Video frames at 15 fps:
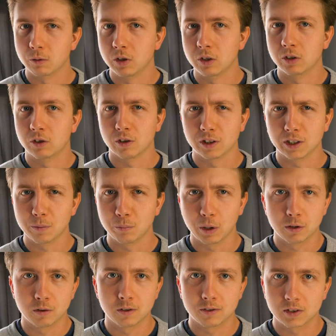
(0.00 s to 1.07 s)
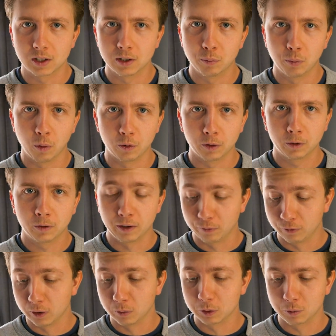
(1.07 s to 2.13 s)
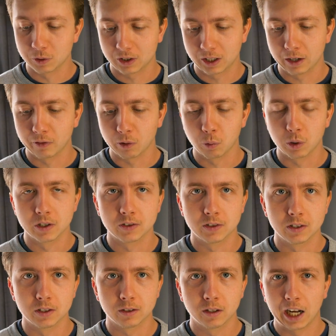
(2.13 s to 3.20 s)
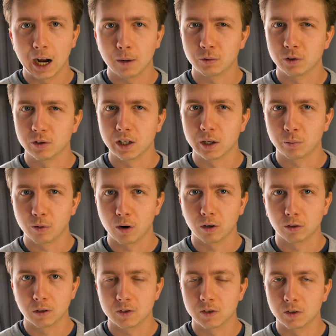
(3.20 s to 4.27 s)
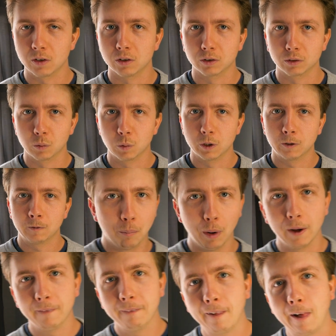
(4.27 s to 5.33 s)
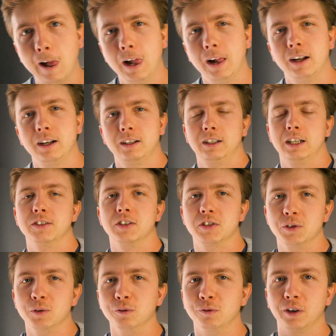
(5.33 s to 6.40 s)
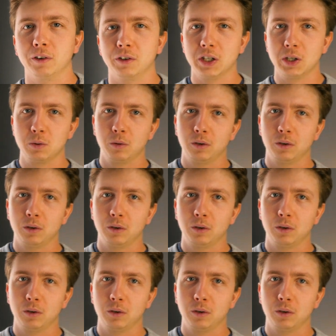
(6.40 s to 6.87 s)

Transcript: was just trying to get better at skateboarding, and filming was kind of a way to capture that progress along the way. But as I soon found out,